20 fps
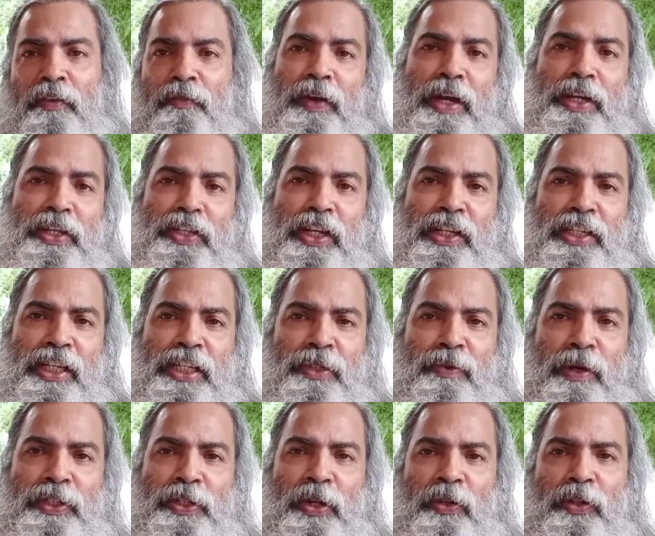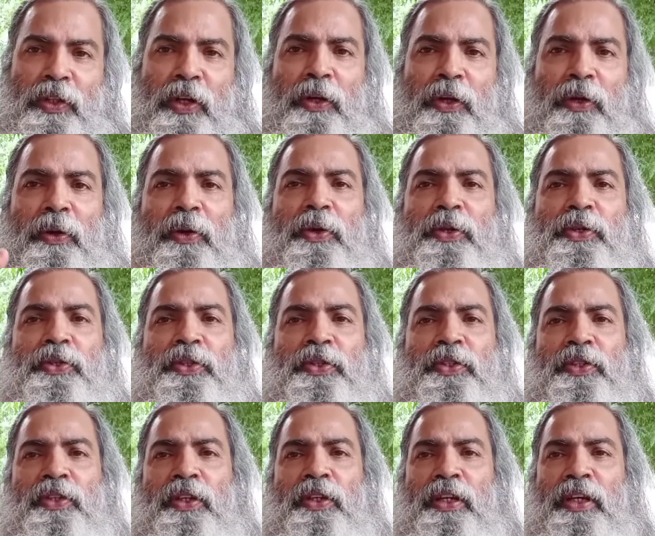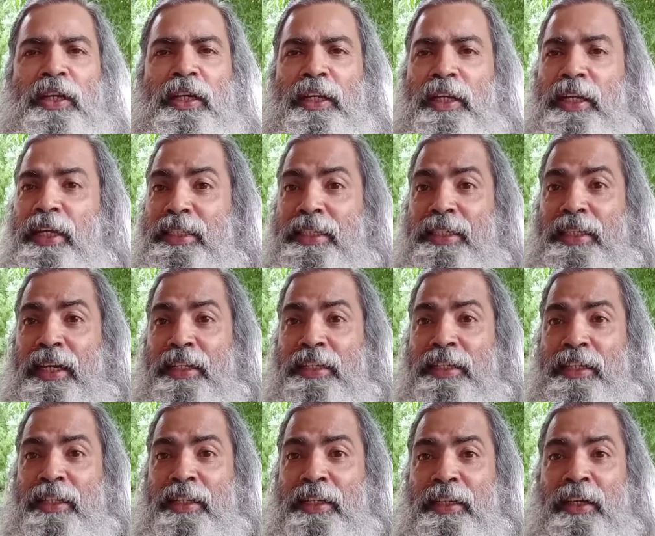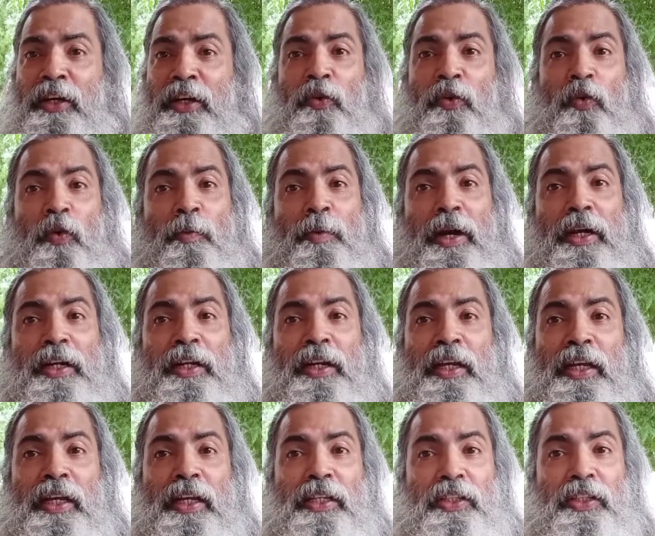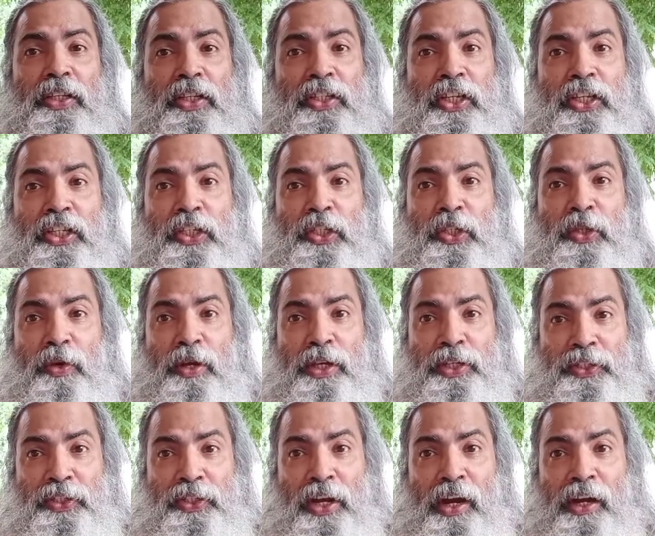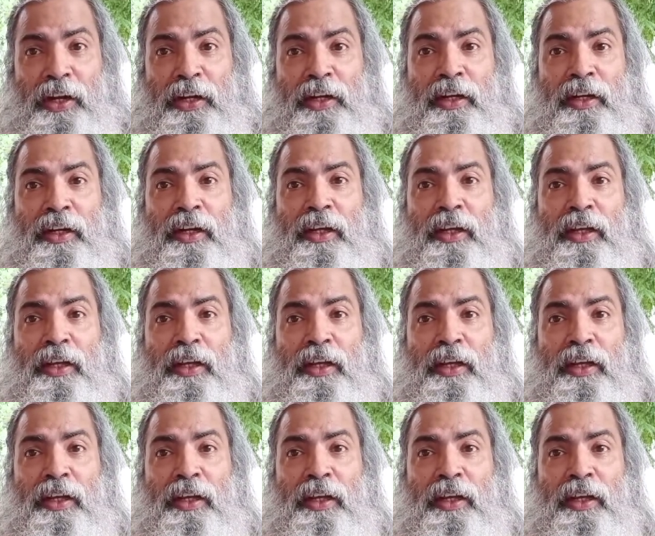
When Jesus was on the cross, he said, "Woman, this is your son,"